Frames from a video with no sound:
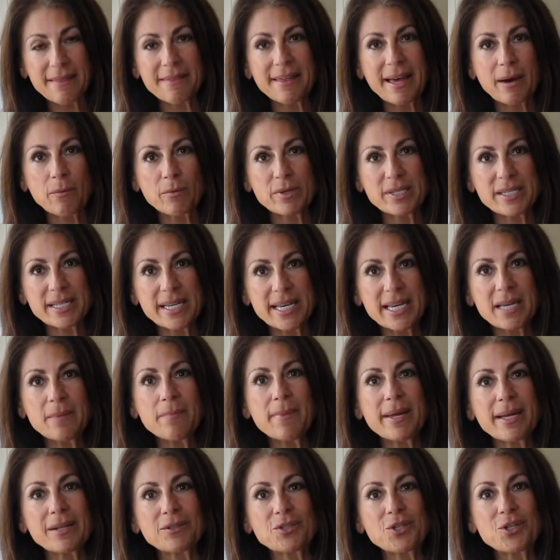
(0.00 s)
that was
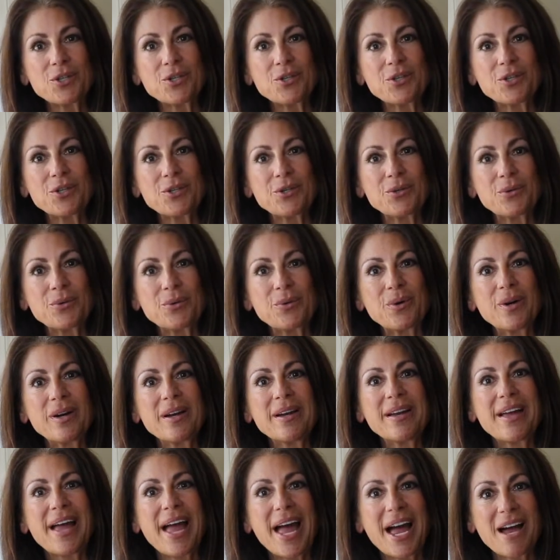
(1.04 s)
emailed to you
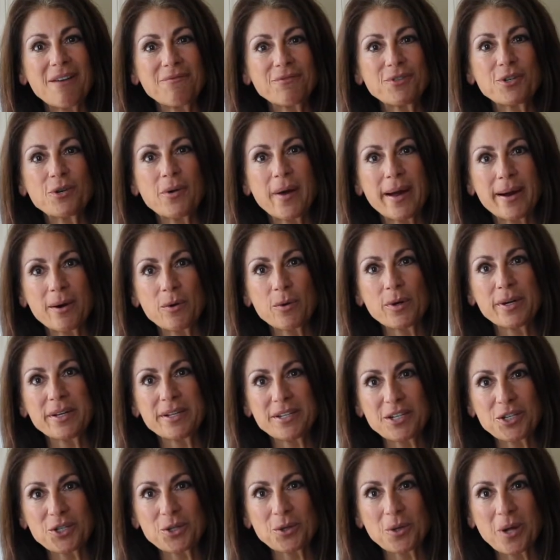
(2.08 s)
after our
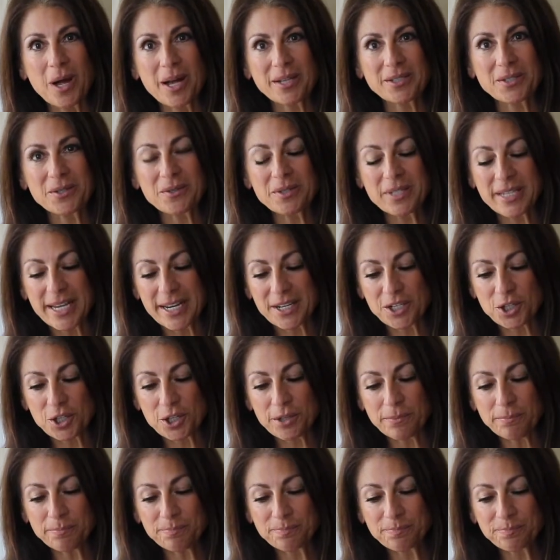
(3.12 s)
initial
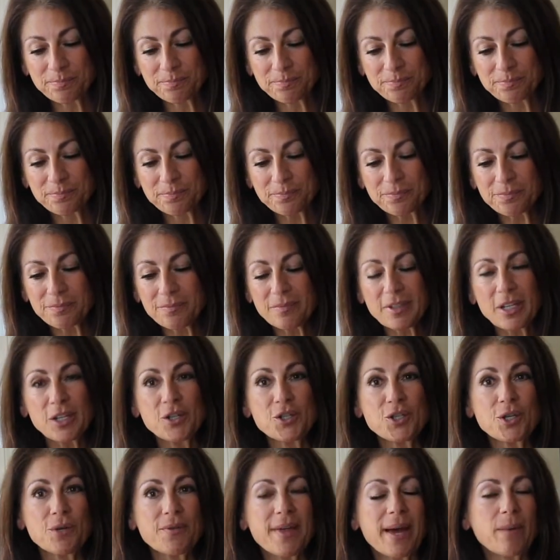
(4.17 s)
consultation.
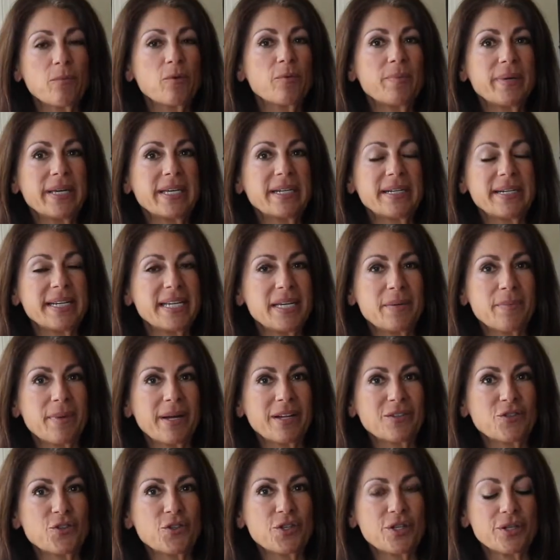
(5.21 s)
So that will be in an
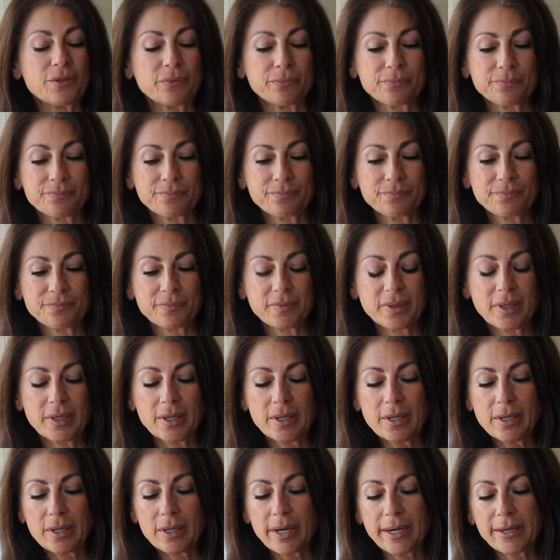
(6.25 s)
email to you.
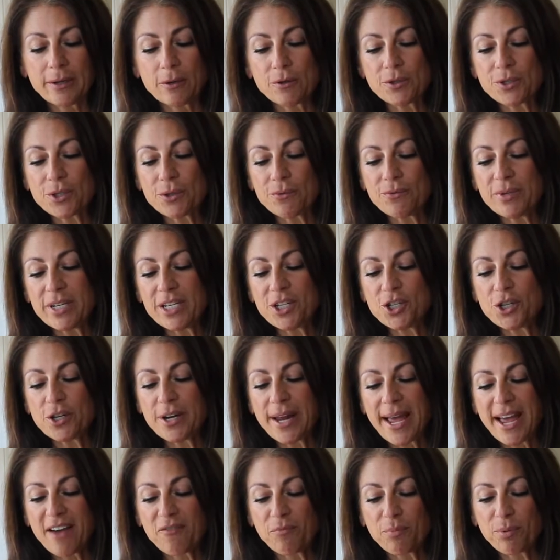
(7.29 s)
I also need you to
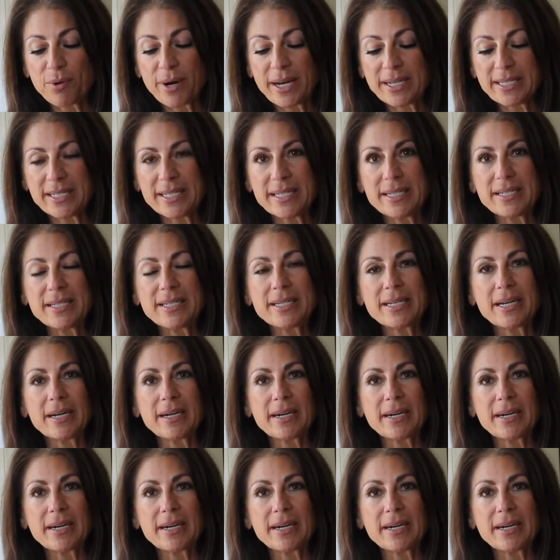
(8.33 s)
have present a